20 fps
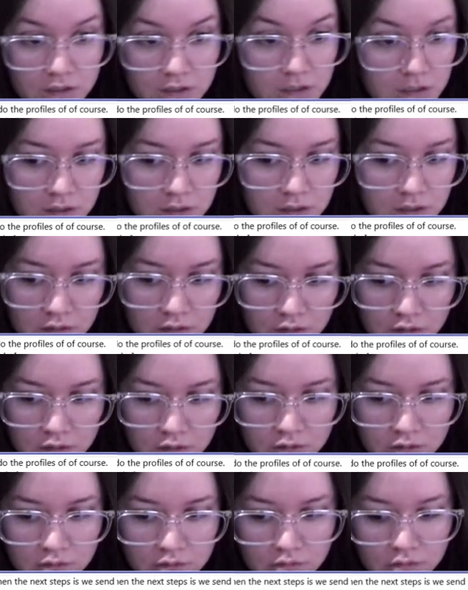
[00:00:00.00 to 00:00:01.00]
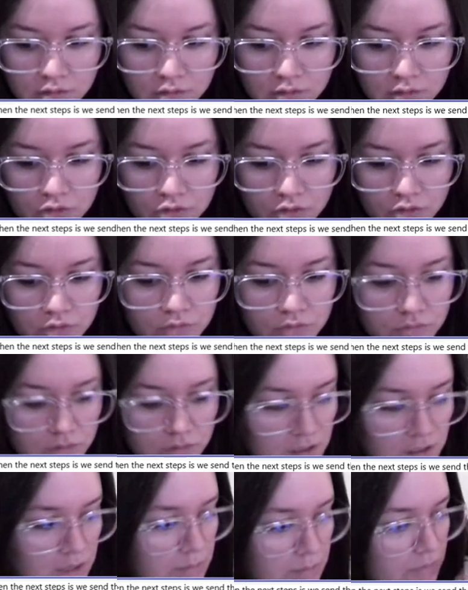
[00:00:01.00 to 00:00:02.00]
they need, and
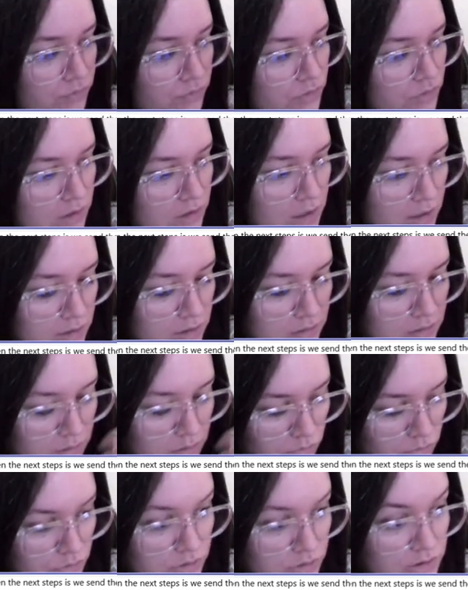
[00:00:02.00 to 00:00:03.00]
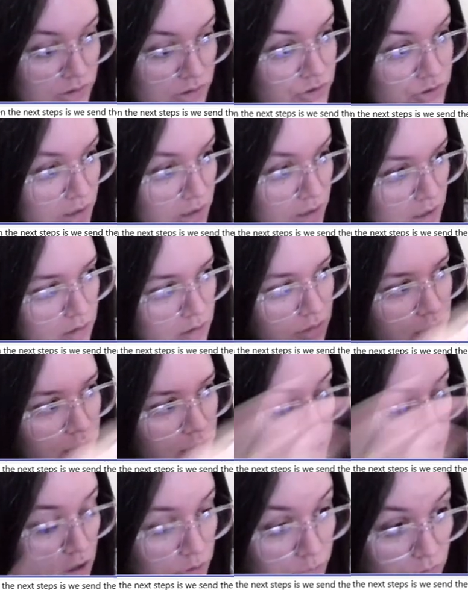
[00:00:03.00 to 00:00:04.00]
the name of the client and more details that
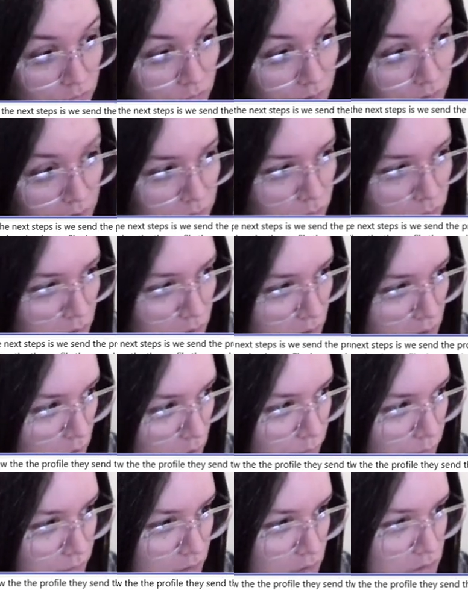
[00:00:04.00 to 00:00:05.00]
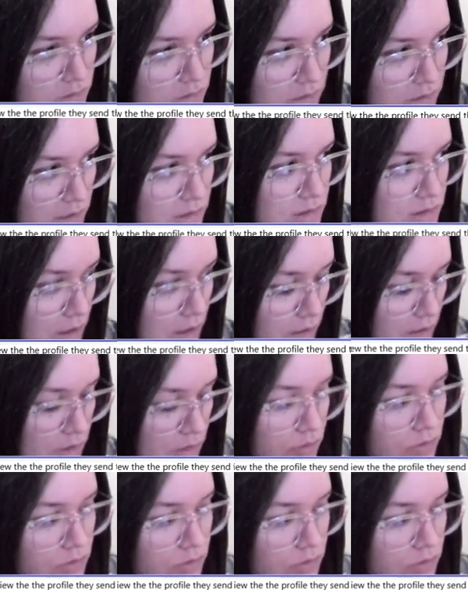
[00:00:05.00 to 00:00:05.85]
I cannot provide right now because that's